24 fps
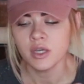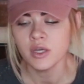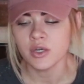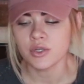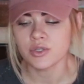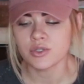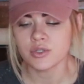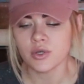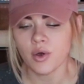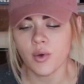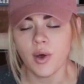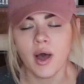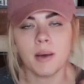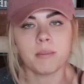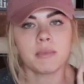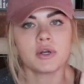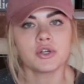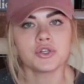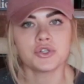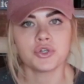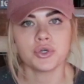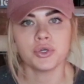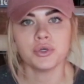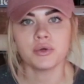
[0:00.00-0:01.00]
So I'm going
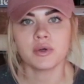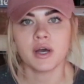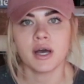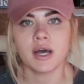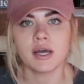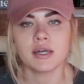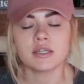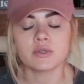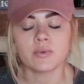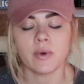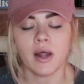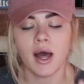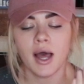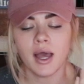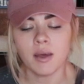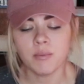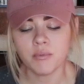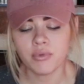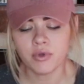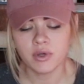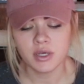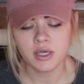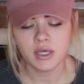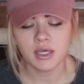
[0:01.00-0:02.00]
to show you guys what I'm
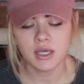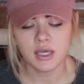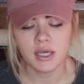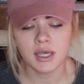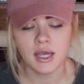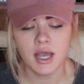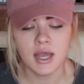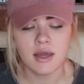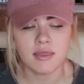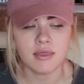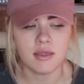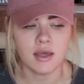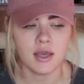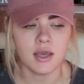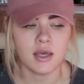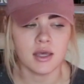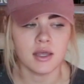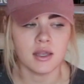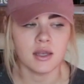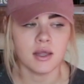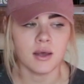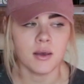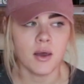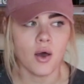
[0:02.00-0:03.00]
bringing, and
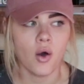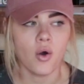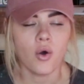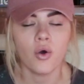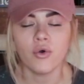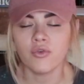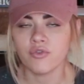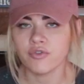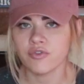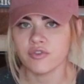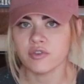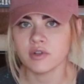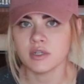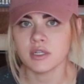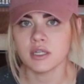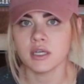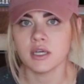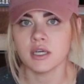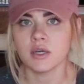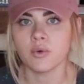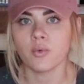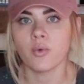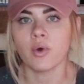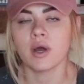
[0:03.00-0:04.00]
then
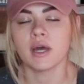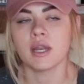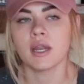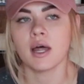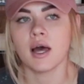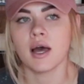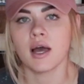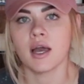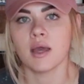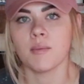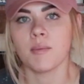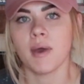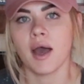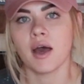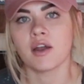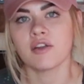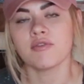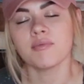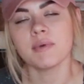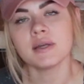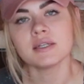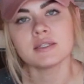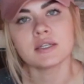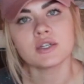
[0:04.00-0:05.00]
hopefully when I'm out
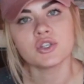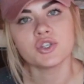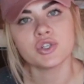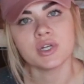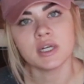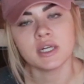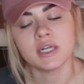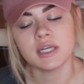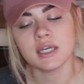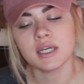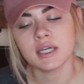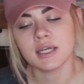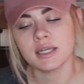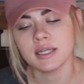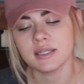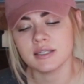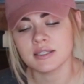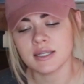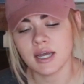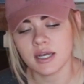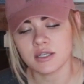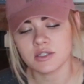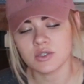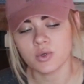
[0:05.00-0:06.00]
of basic training and in
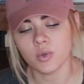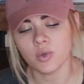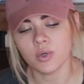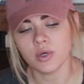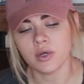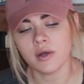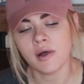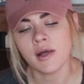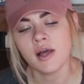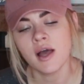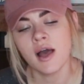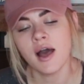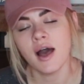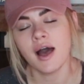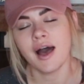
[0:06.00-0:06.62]
tech school,